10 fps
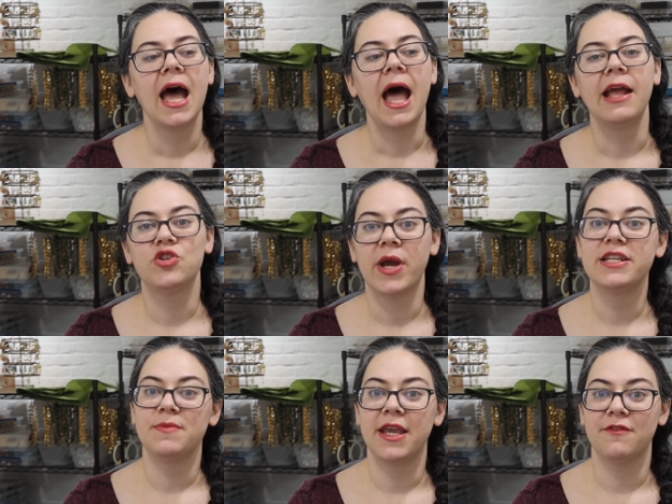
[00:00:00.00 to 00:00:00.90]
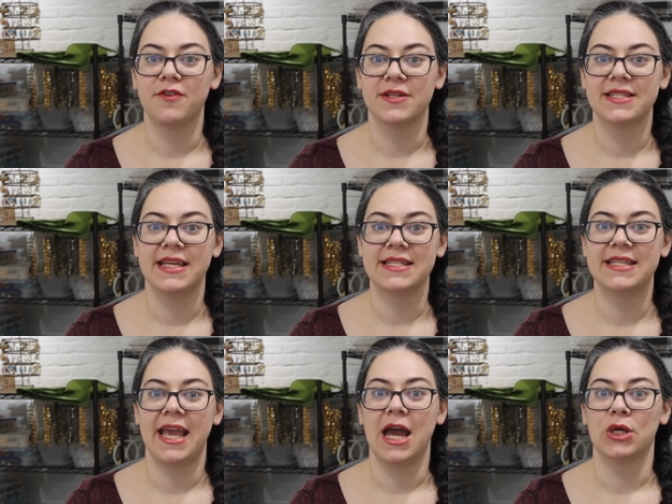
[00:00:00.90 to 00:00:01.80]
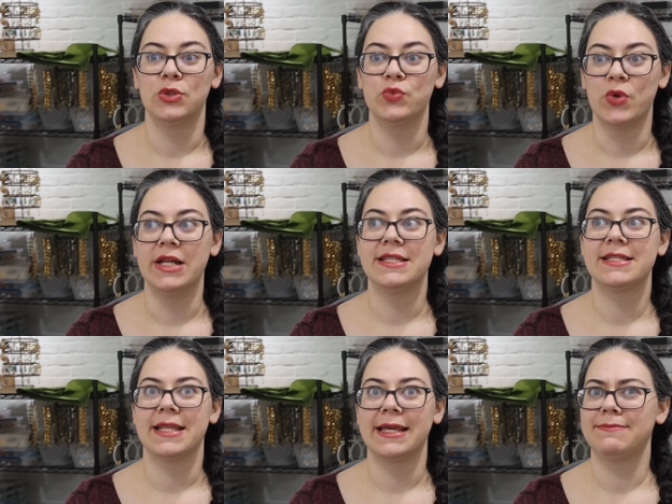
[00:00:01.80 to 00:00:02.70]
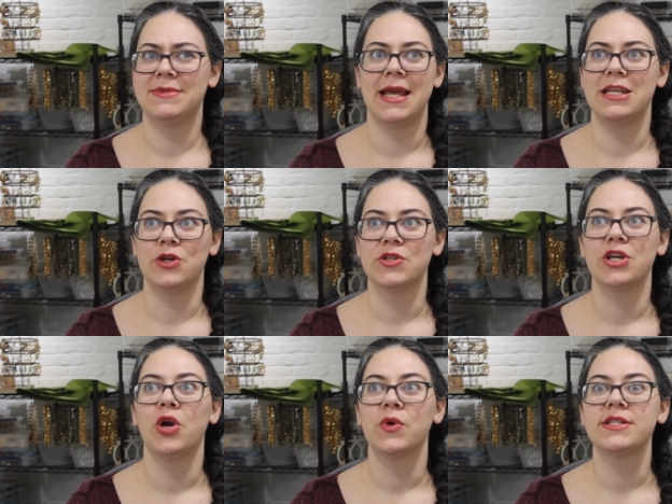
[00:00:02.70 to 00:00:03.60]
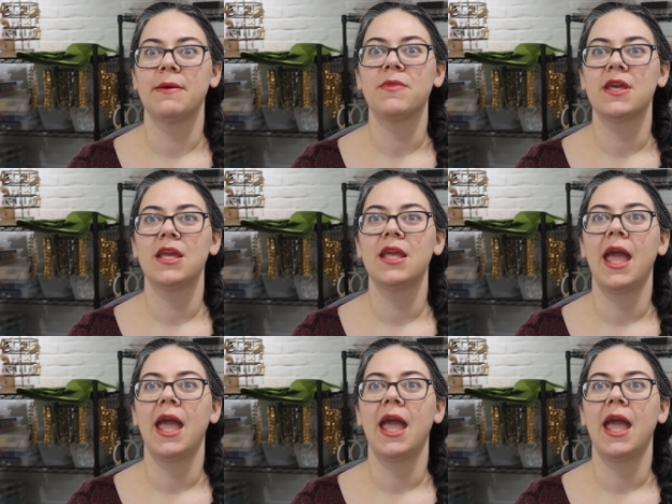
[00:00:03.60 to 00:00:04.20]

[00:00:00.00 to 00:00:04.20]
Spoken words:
I tried to make a Française gown once, like 10 years ago or something,